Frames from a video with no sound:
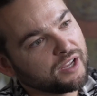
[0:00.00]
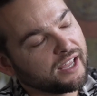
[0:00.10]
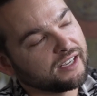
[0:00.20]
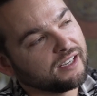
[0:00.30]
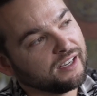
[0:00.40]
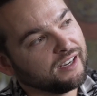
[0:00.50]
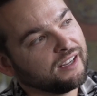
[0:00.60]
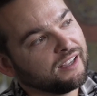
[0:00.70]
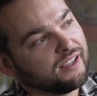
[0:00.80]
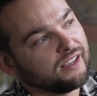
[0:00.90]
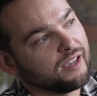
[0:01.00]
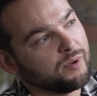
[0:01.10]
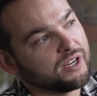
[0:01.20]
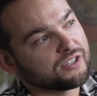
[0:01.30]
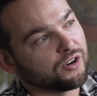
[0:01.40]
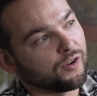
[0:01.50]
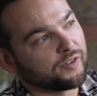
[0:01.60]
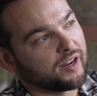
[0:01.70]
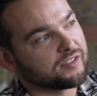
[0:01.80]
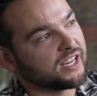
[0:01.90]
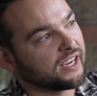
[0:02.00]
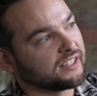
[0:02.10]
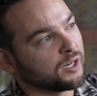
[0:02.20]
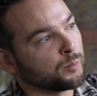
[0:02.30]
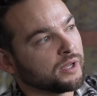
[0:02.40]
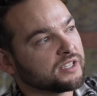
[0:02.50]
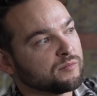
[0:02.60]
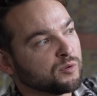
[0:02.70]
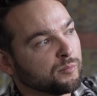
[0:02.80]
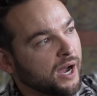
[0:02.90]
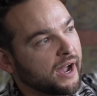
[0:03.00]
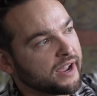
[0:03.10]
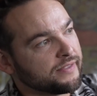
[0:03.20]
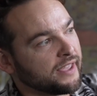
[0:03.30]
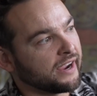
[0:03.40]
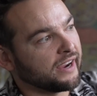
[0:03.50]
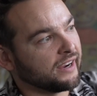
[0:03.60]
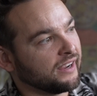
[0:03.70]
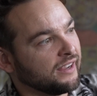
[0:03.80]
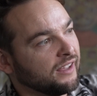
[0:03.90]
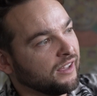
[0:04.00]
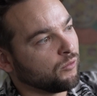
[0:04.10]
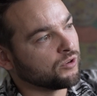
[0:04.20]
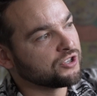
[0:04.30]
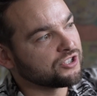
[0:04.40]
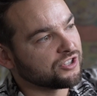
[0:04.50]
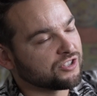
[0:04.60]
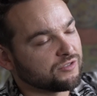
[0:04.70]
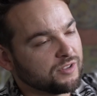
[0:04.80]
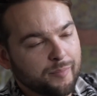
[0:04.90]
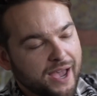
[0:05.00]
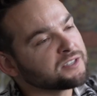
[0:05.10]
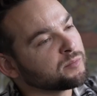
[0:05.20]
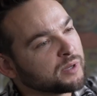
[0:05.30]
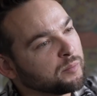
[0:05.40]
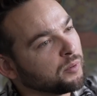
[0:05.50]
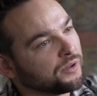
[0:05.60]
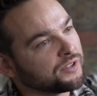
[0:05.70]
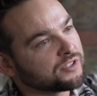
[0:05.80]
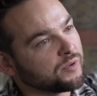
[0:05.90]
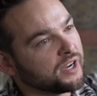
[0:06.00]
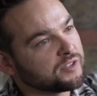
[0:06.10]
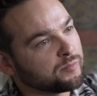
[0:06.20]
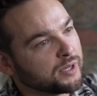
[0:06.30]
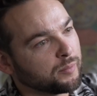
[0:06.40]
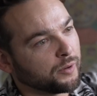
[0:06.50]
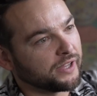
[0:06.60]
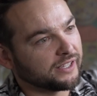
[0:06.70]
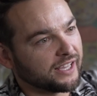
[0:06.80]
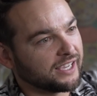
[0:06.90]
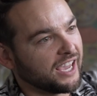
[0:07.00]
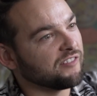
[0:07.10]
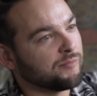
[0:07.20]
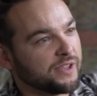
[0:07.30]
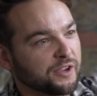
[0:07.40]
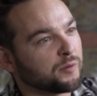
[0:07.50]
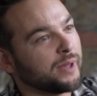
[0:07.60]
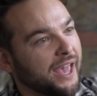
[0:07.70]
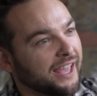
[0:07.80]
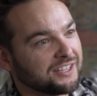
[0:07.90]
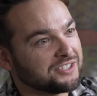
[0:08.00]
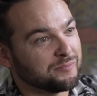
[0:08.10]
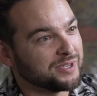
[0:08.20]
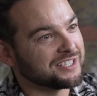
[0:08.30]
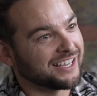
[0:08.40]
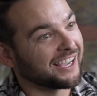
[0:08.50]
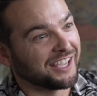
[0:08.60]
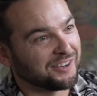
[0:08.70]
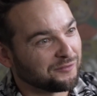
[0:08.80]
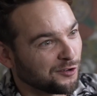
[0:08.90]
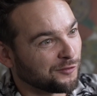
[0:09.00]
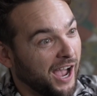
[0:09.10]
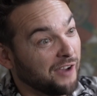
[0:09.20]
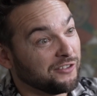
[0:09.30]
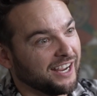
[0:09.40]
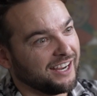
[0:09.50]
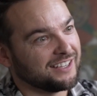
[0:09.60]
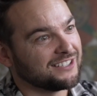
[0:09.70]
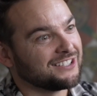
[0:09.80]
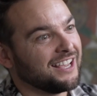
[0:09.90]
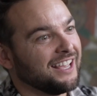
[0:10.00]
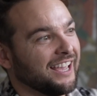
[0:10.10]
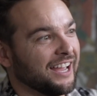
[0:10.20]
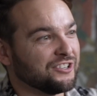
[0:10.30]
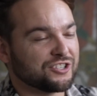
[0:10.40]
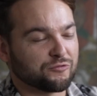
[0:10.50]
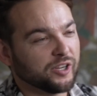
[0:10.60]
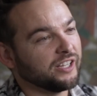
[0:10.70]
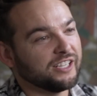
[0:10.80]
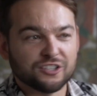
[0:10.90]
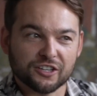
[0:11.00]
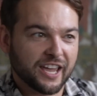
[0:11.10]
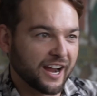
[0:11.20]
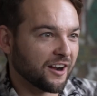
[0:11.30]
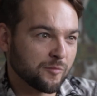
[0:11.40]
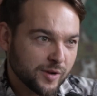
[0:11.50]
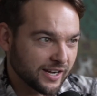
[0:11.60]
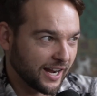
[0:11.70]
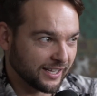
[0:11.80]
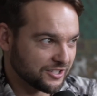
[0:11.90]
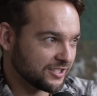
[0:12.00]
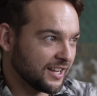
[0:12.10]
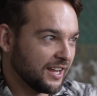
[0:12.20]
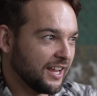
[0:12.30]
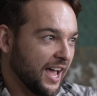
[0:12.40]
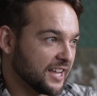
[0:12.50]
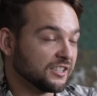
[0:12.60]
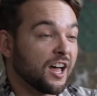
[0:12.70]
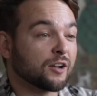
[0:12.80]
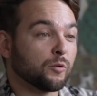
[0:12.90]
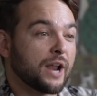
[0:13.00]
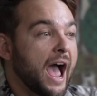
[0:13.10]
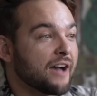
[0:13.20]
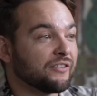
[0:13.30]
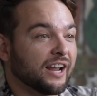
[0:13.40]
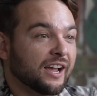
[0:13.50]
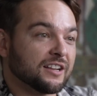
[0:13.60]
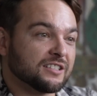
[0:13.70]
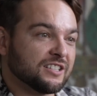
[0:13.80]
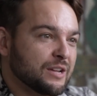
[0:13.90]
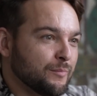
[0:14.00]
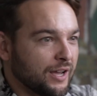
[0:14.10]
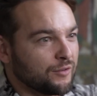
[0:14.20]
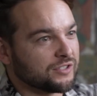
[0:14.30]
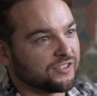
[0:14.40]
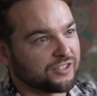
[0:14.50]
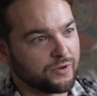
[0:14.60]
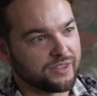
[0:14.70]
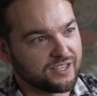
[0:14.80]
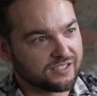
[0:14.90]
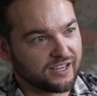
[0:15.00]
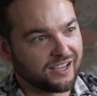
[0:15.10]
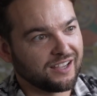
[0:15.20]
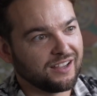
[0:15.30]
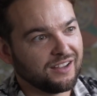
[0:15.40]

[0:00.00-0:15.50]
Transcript: And him and his girlfriend, I was staying at their place in Mumbai, and they were just the best people, the sweetest people. They like gave me their bed to be sick in for 5 days and just really took care of me. And I just, as luck would have it, I got sick, but I was also in this like